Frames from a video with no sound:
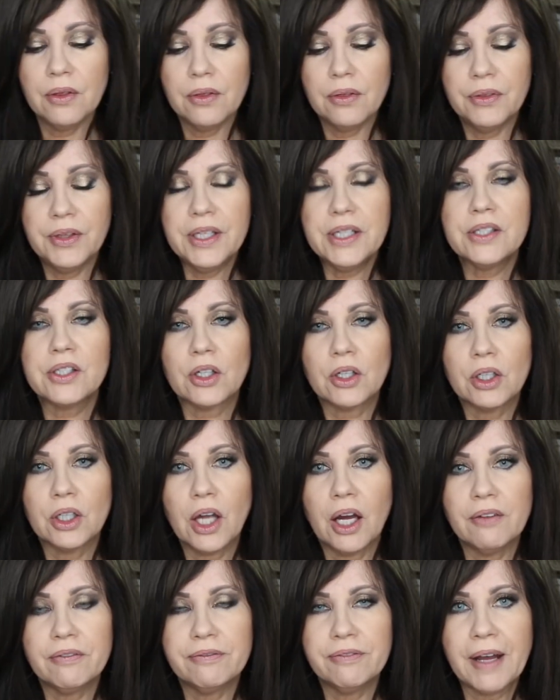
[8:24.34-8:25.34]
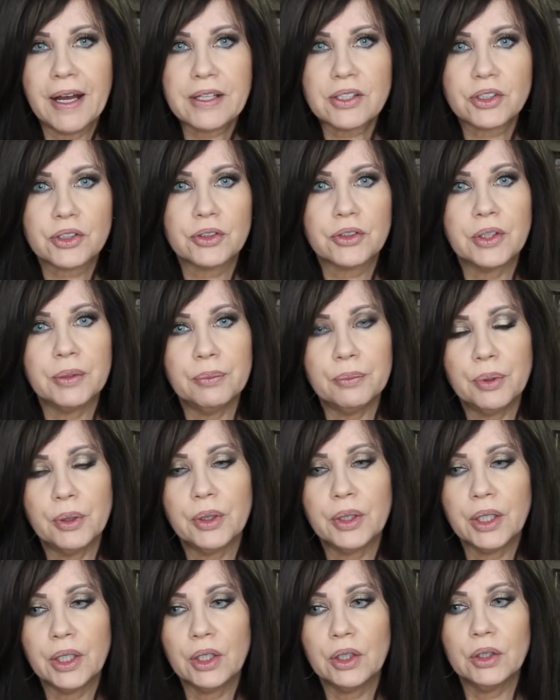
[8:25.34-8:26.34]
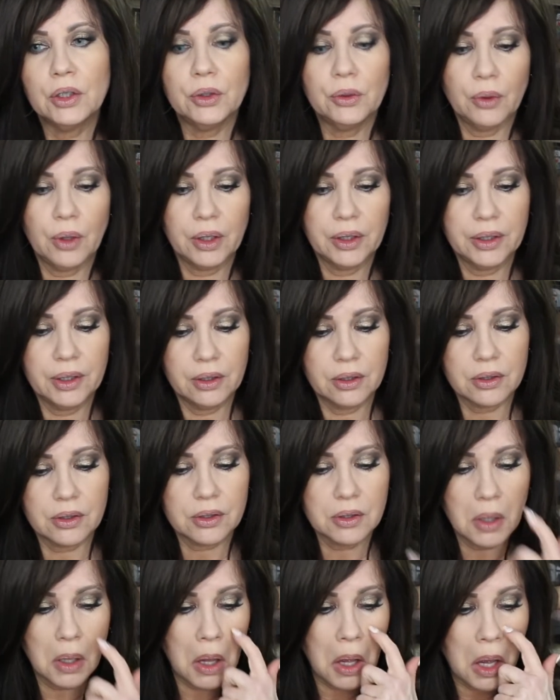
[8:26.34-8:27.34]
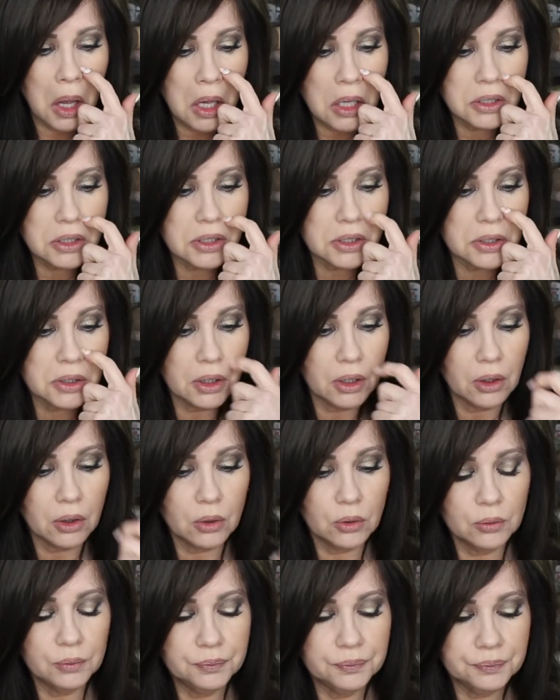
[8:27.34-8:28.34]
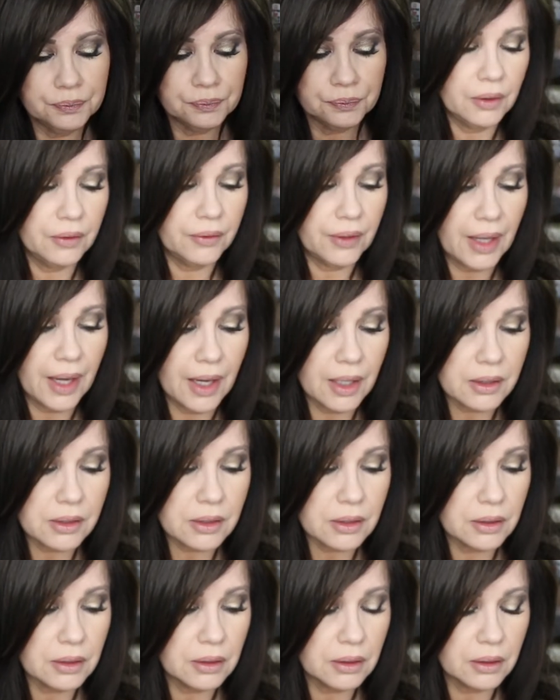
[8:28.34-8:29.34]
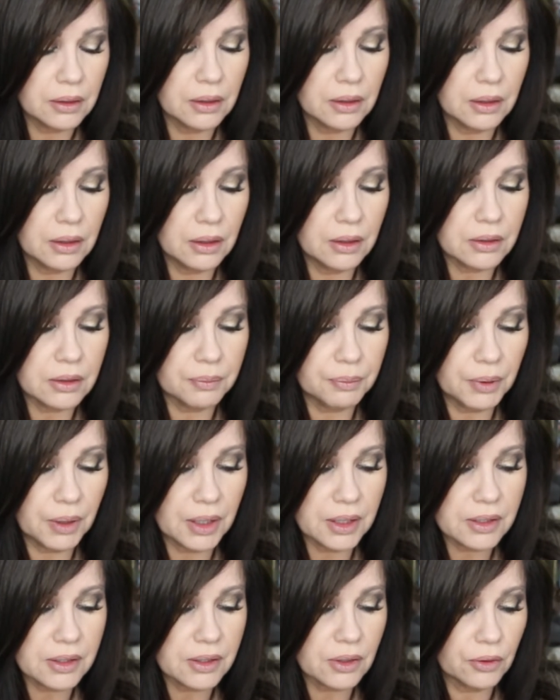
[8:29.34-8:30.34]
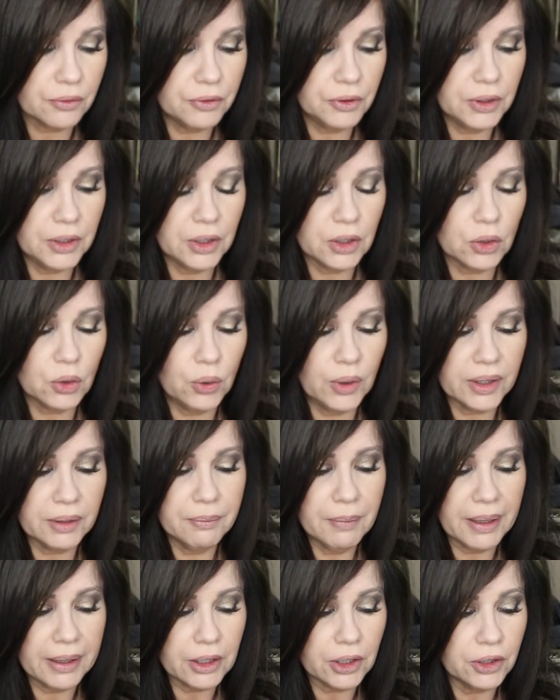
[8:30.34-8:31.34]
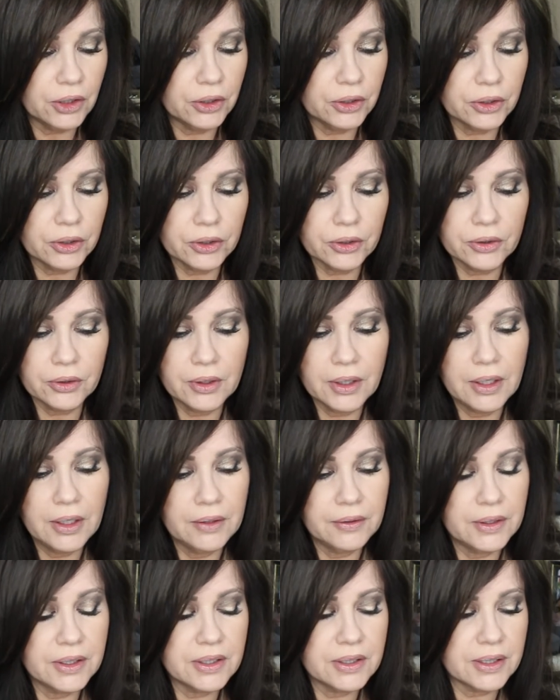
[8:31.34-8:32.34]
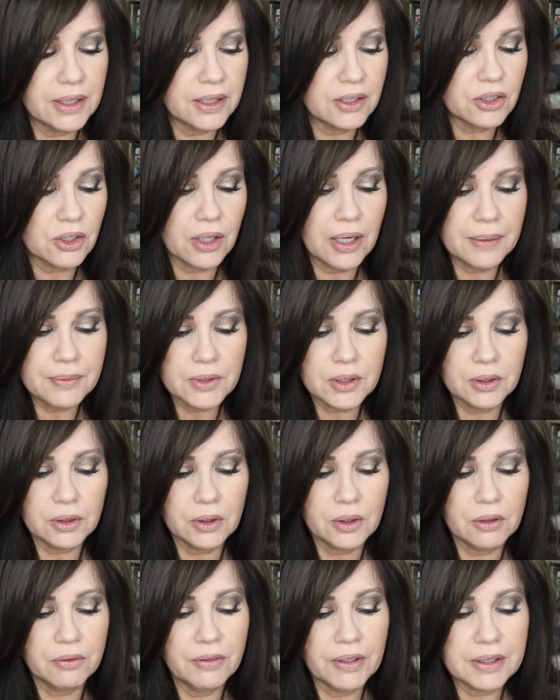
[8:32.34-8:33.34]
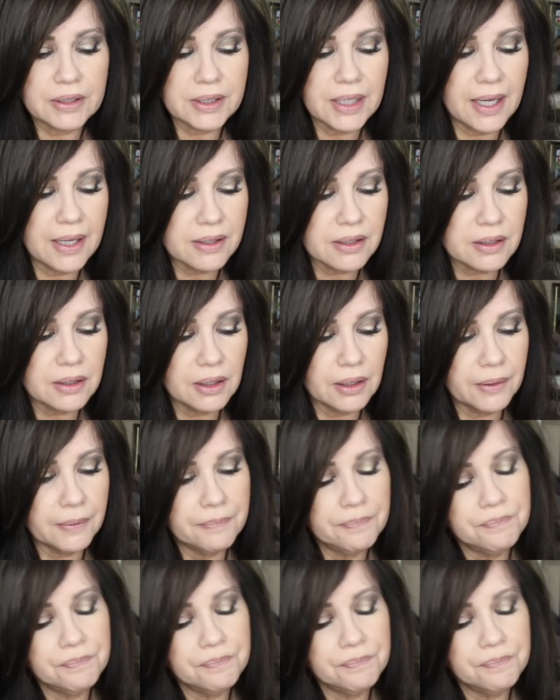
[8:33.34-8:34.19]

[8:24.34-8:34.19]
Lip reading: these are a lot faster than putting glue on nails. So that is a plus. So if you need a quick manicure, these things are absolutely fantastic.